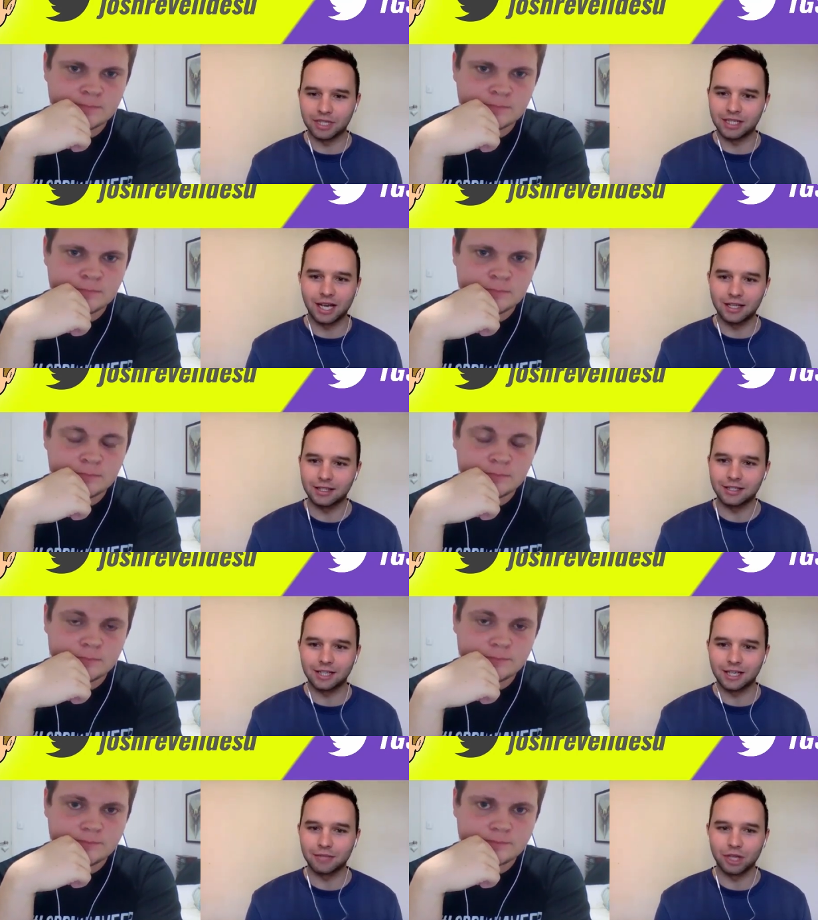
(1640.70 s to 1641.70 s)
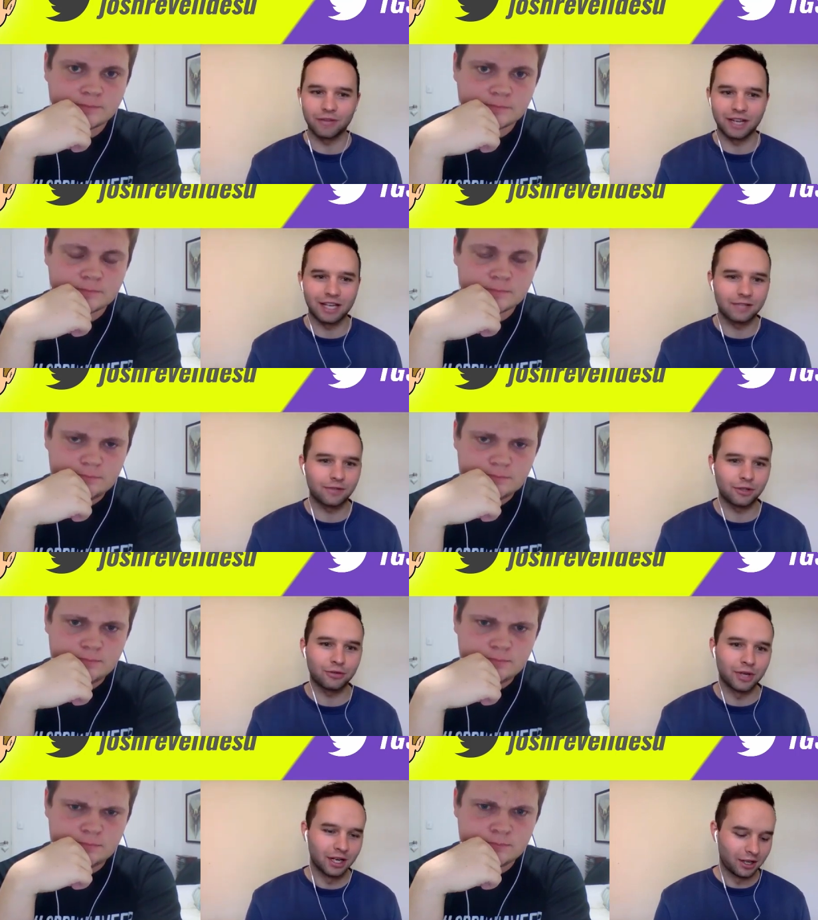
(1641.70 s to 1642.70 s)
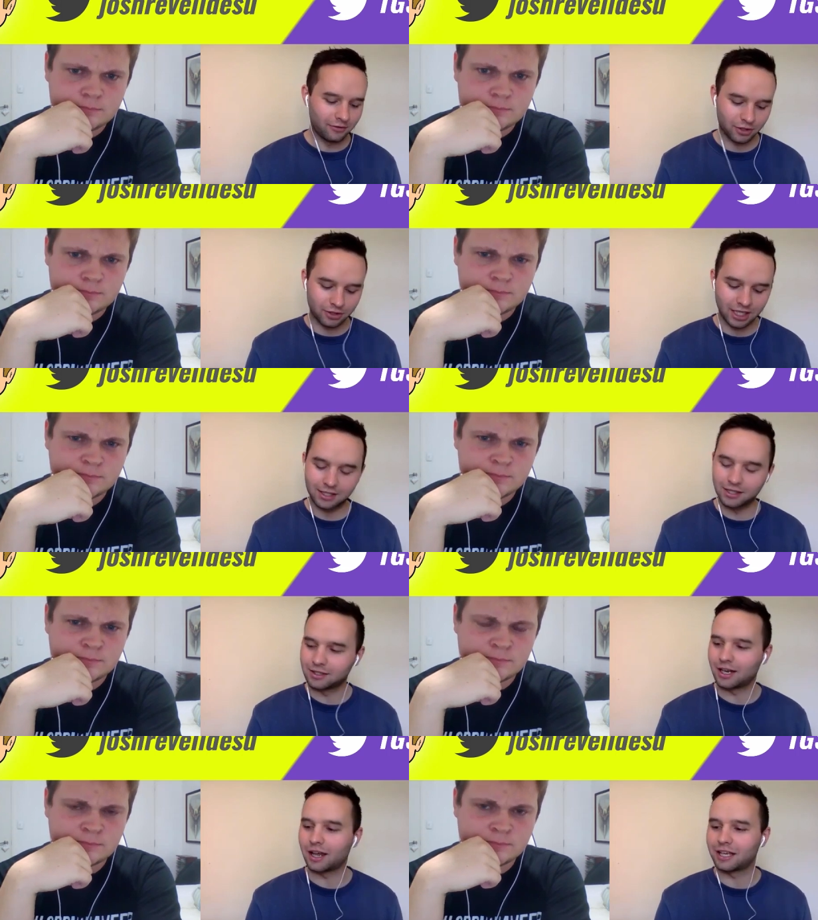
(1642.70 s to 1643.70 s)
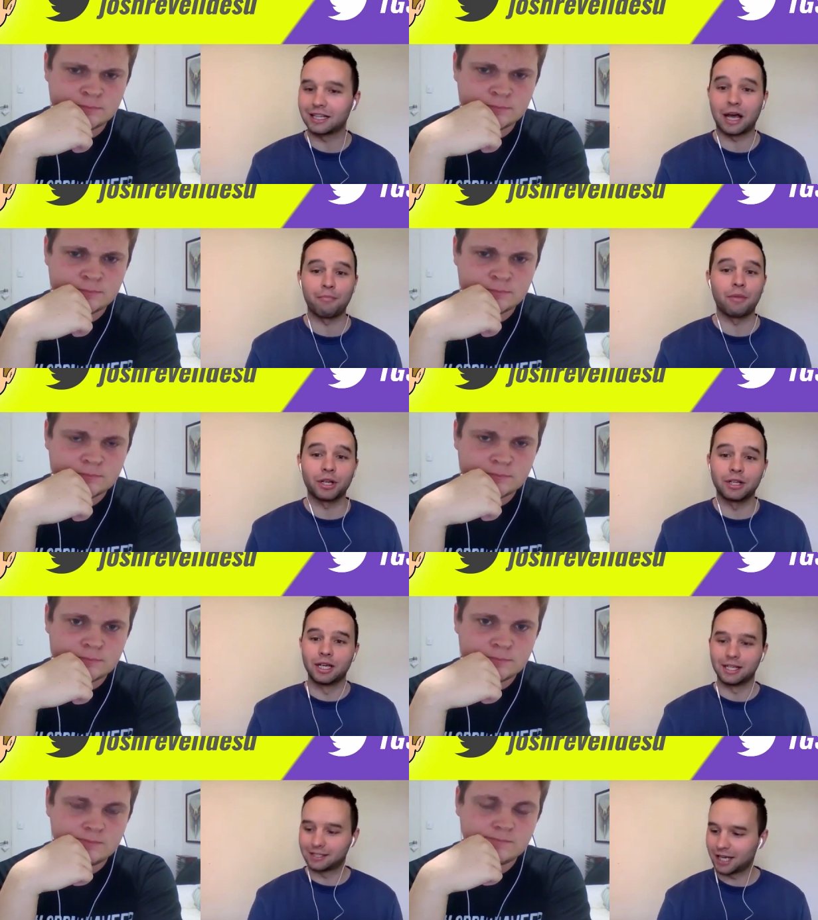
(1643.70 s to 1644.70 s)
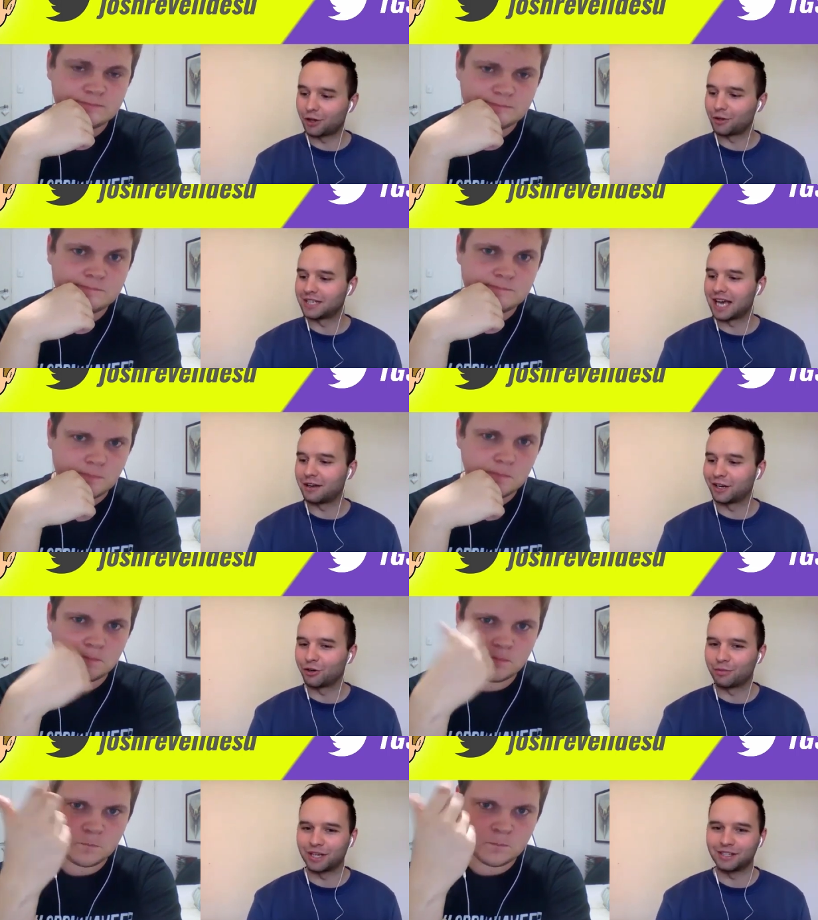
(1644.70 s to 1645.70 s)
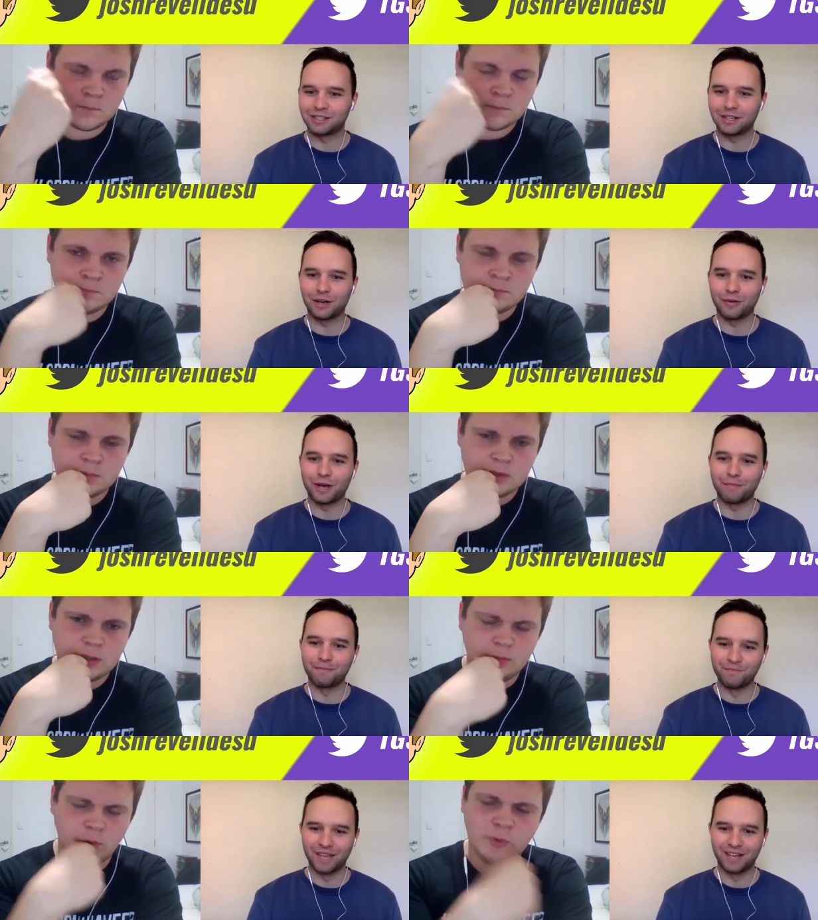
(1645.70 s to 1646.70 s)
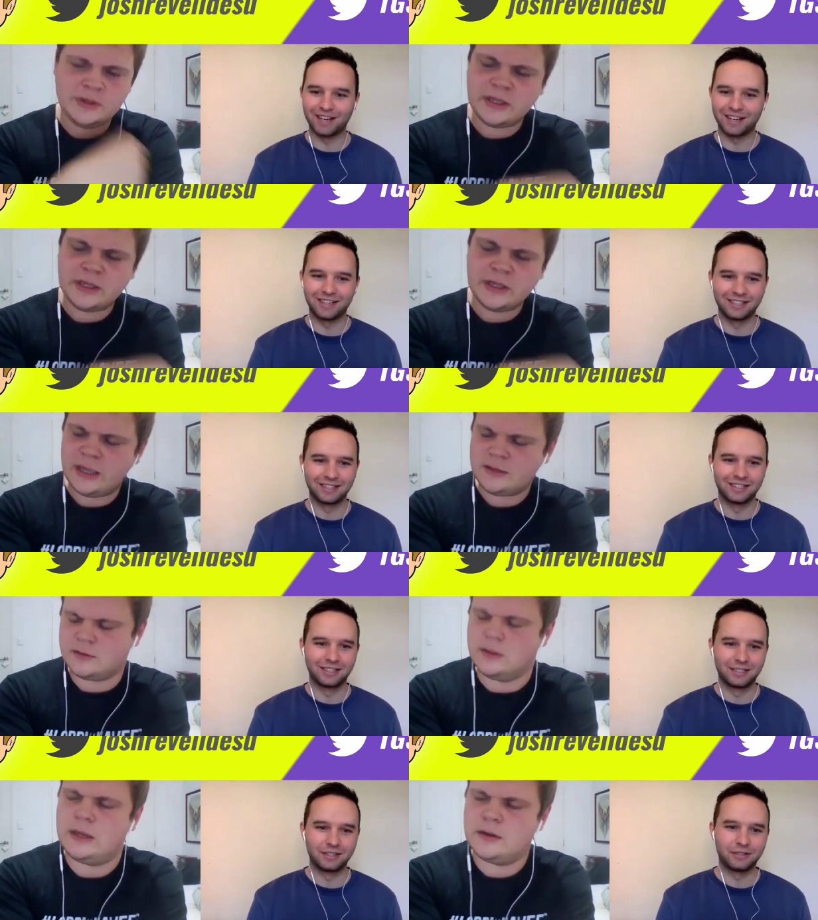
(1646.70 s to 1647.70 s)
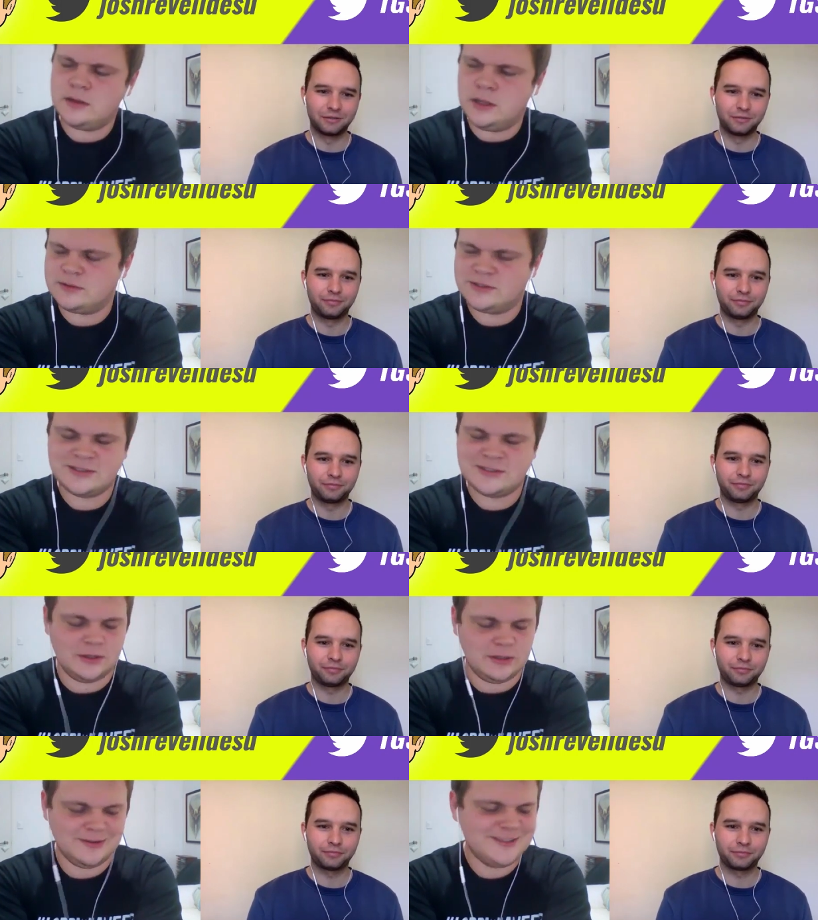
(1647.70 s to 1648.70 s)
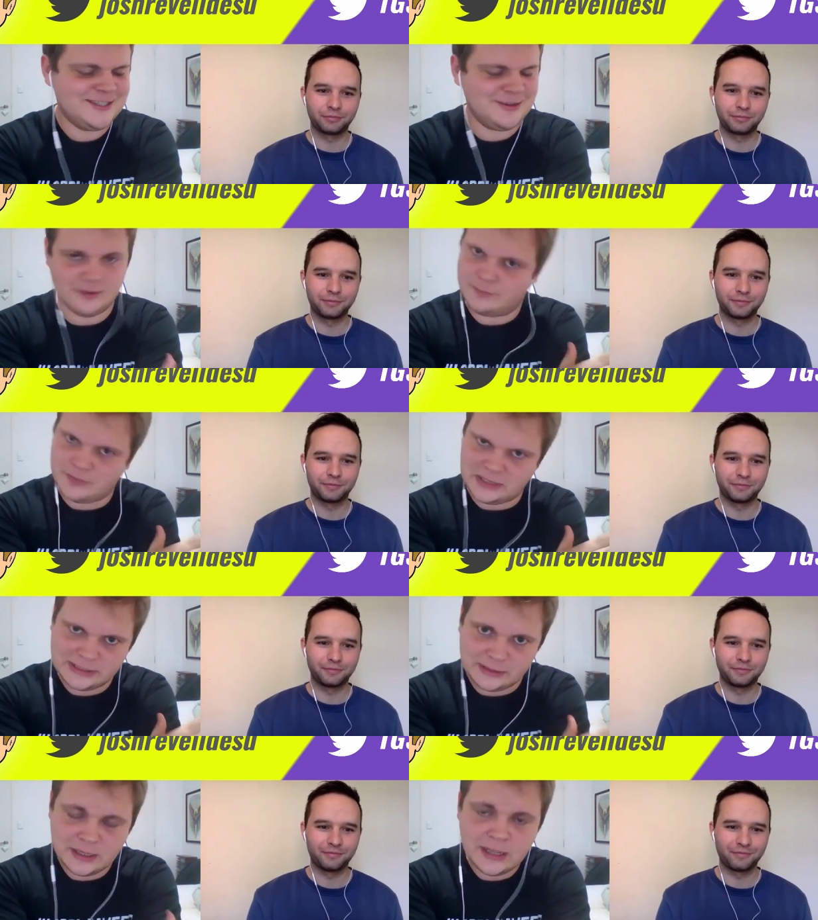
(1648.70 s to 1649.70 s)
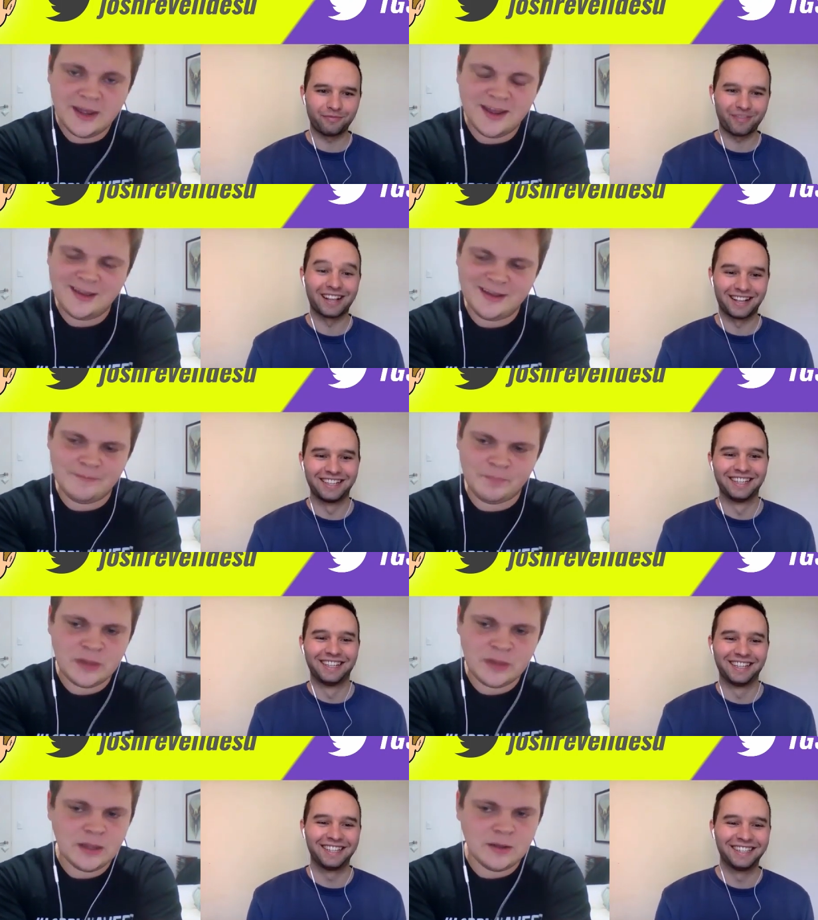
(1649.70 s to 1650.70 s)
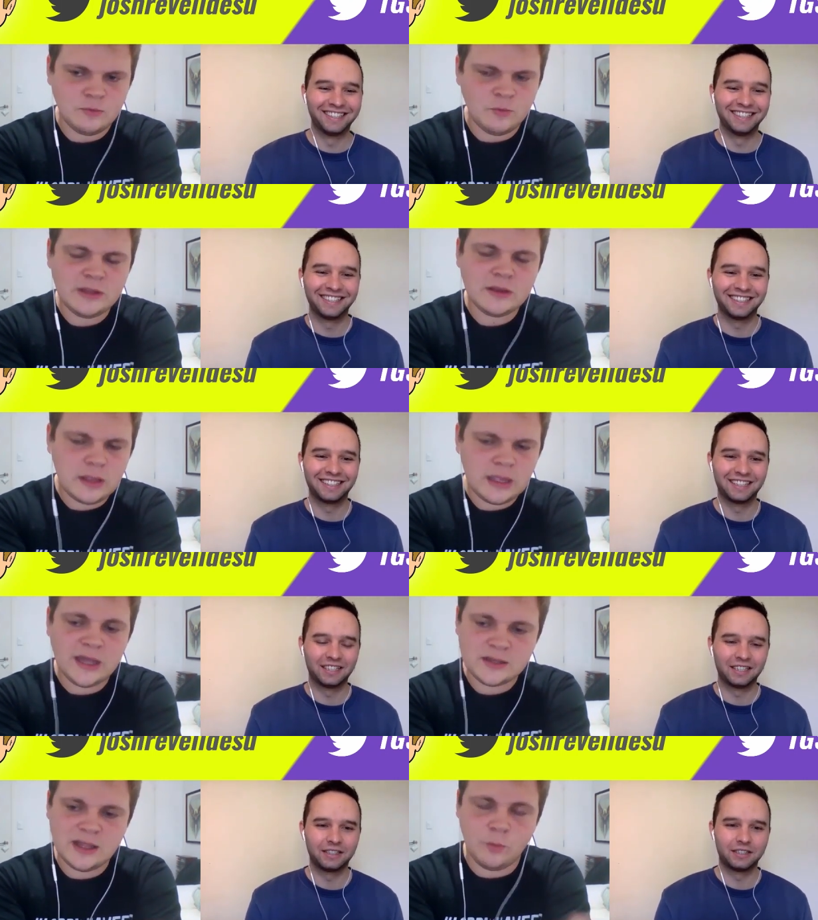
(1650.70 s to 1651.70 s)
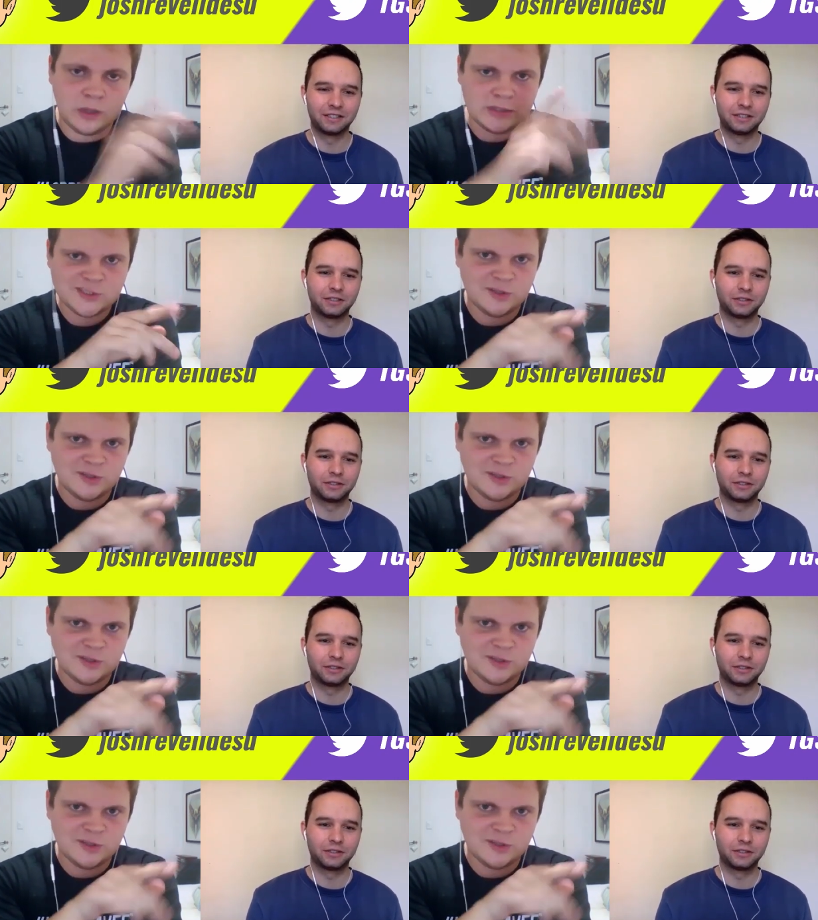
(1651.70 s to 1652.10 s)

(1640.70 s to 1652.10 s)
Speaker 1: mistakes, it seems, over the last few few seasons. And I think that might settle them down a little bit. So, um, well,
Speaker 2: when they had that, uh, sorry, to, sorry about them. Um, when they had that one two